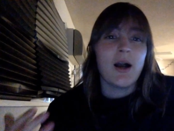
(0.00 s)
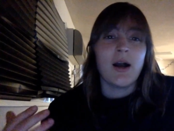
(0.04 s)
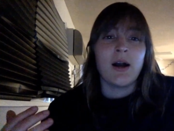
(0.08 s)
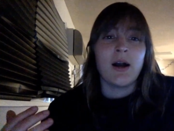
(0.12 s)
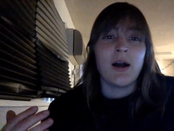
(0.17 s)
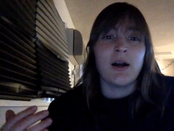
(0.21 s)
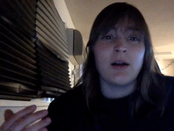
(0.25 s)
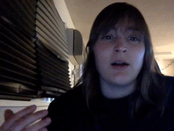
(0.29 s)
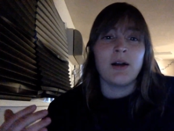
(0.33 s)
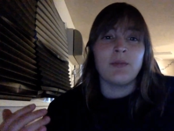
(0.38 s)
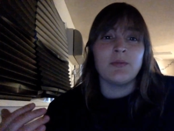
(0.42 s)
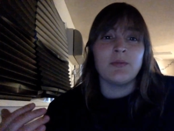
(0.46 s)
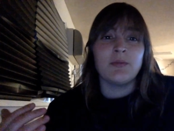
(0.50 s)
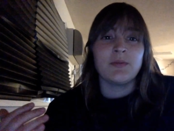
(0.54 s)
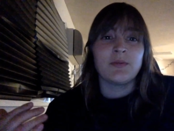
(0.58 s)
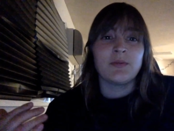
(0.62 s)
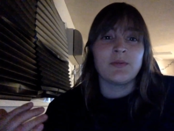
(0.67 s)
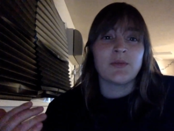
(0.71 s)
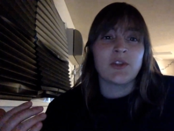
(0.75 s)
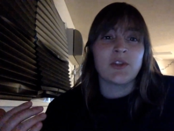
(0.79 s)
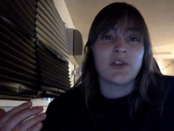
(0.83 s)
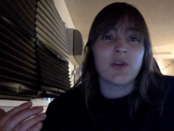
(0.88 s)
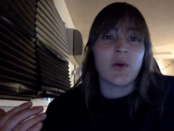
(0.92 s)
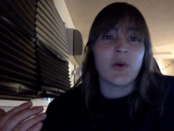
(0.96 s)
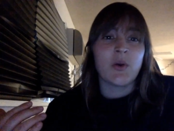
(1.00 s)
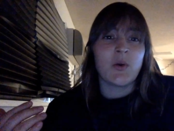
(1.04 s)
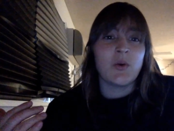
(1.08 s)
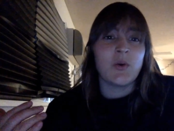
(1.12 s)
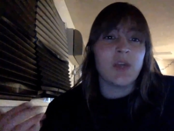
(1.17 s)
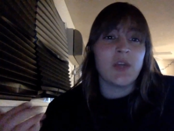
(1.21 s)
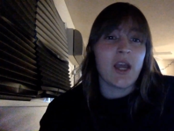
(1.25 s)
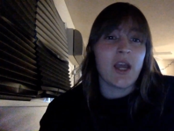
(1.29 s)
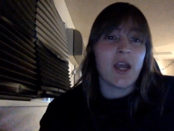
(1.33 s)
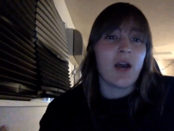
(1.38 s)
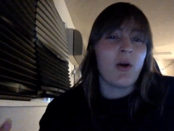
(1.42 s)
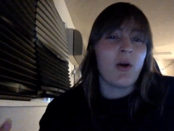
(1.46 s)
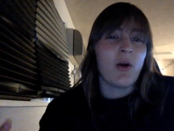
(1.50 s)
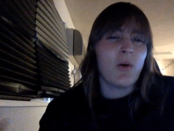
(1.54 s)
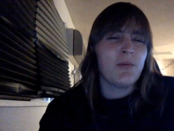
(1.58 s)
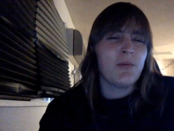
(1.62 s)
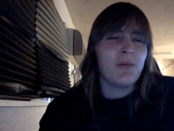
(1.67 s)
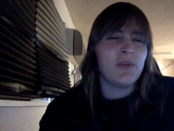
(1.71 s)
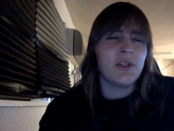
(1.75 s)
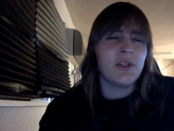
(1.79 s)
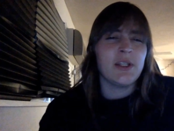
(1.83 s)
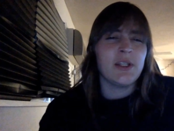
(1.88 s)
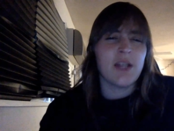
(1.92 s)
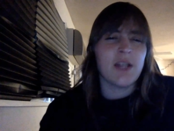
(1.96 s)
Um, so yeah,
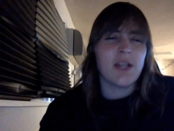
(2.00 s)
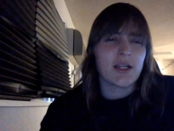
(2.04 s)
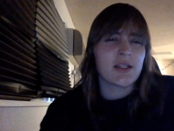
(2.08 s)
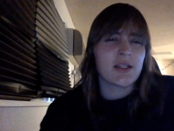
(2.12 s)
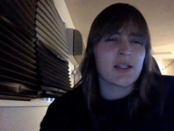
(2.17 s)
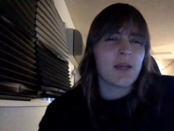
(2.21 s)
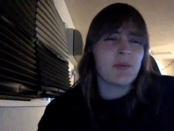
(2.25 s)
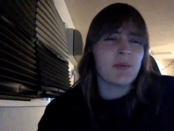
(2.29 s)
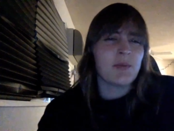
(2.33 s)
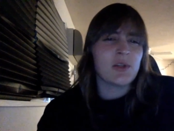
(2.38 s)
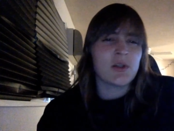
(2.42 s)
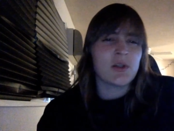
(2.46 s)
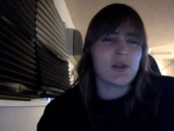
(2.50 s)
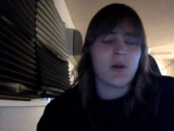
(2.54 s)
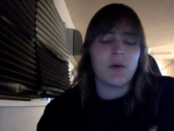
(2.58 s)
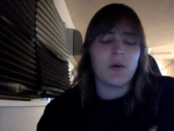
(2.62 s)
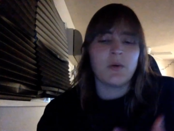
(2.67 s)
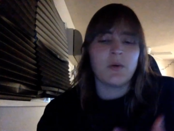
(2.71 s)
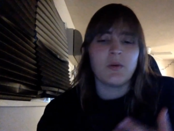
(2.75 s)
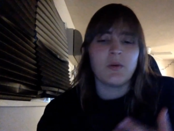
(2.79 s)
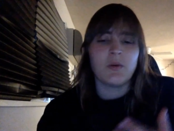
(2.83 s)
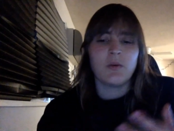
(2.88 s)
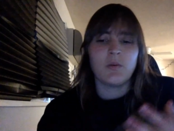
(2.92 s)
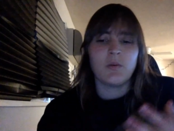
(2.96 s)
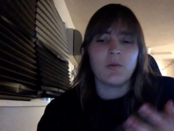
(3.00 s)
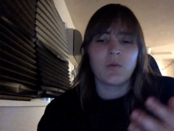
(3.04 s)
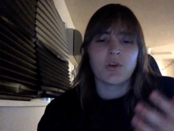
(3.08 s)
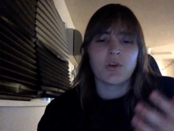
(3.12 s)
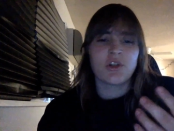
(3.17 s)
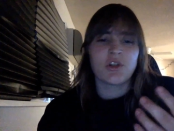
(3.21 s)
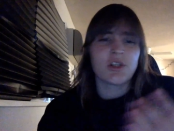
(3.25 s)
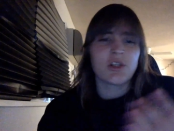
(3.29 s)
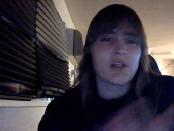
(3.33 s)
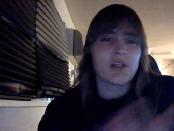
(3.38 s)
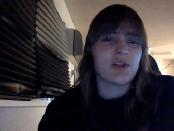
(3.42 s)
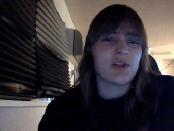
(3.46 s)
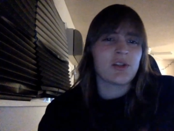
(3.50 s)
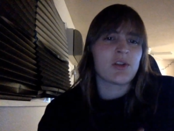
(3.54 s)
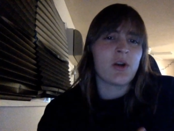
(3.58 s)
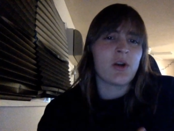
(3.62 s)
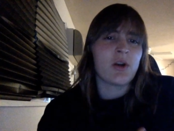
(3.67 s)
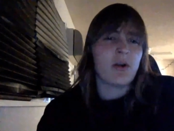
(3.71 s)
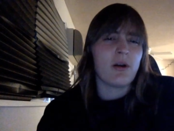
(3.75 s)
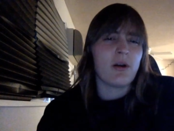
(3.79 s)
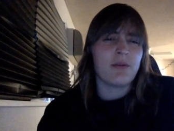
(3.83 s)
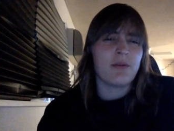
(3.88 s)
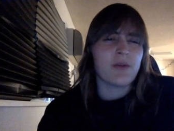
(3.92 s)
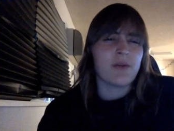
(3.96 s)
hopefully next episode, we're just going to
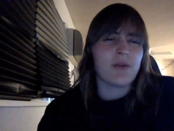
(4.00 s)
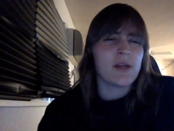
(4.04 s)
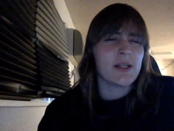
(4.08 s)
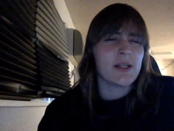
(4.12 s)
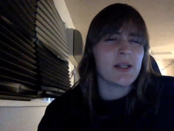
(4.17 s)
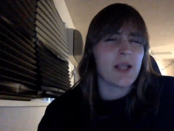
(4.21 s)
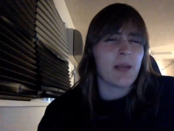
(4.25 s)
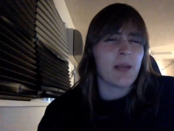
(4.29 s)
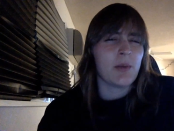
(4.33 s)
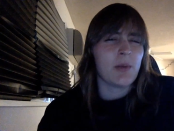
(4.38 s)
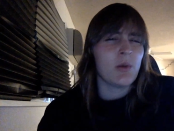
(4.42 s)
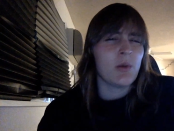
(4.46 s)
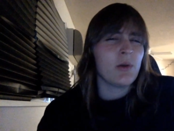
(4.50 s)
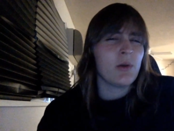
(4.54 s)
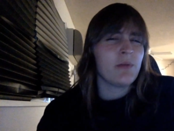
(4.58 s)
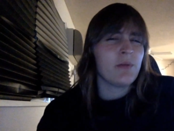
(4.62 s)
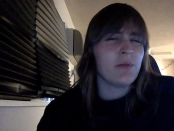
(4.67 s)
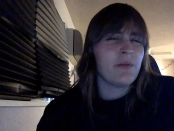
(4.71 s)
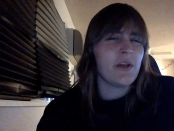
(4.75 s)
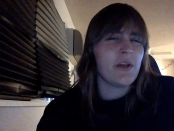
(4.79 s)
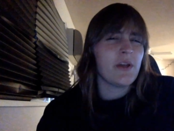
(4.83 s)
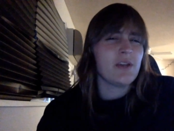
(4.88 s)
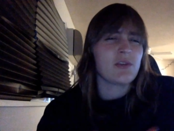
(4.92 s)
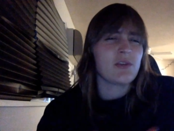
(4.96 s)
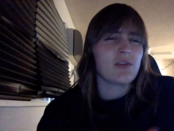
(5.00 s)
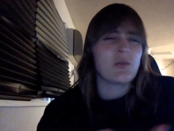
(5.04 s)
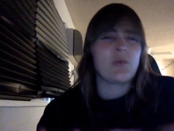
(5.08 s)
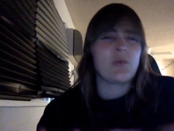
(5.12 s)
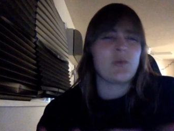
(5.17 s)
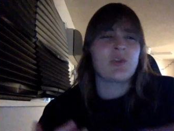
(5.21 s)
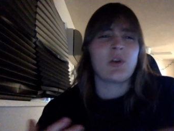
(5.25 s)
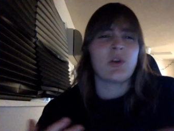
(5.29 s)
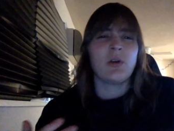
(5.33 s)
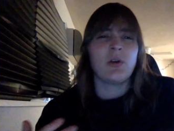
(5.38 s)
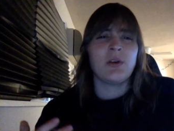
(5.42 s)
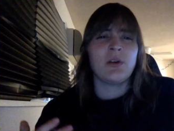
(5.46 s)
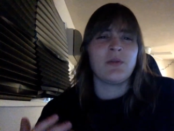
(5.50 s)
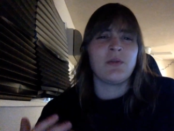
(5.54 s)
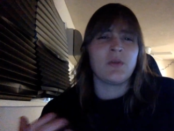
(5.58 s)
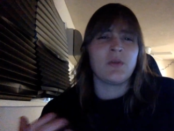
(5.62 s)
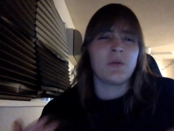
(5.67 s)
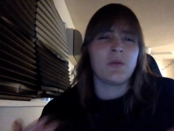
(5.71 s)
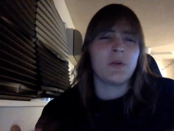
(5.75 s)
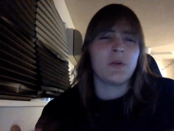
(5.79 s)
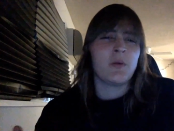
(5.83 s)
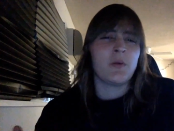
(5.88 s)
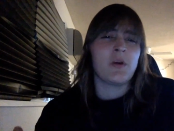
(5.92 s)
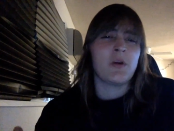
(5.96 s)
start off right at the Captain Hook fight, so sorry if you
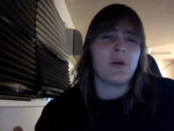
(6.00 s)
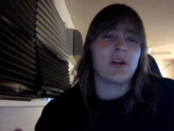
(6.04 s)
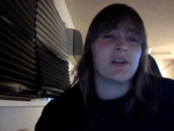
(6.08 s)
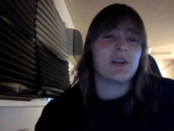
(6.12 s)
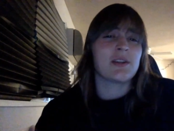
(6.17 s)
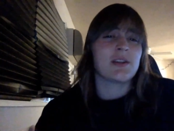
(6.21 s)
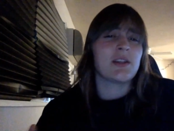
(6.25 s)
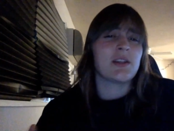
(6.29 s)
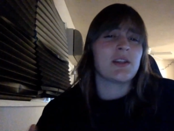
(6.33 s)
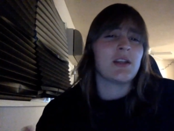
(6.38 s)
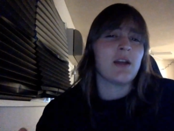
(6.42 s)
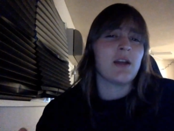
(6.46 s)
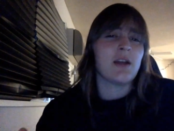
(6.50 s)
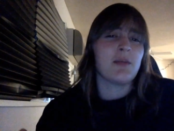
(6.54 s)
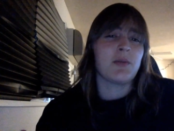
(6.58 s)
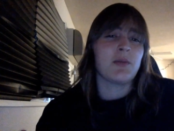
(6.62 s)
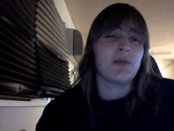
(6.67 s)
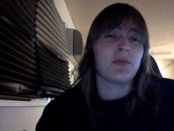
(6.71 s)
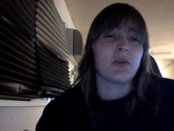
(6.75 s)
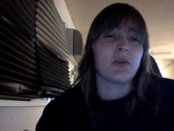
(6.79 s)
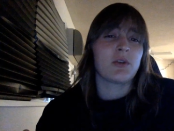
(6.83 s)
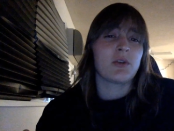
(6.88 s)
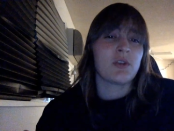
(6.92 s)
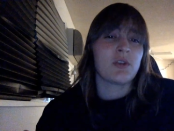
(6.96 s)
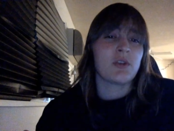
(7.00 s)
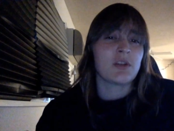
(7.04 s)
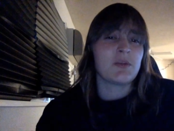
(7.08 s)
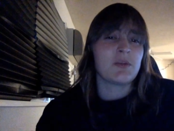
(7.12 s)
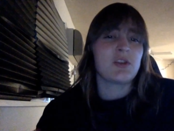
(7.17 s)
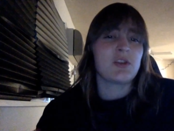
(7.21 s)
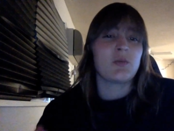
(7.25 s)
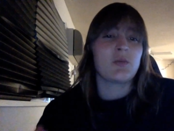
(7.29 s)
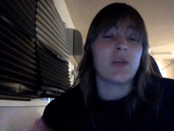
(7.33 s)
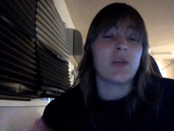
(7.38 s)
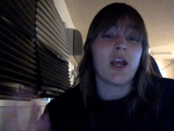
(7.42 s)
really wanted to see Nightmare Before Christmas.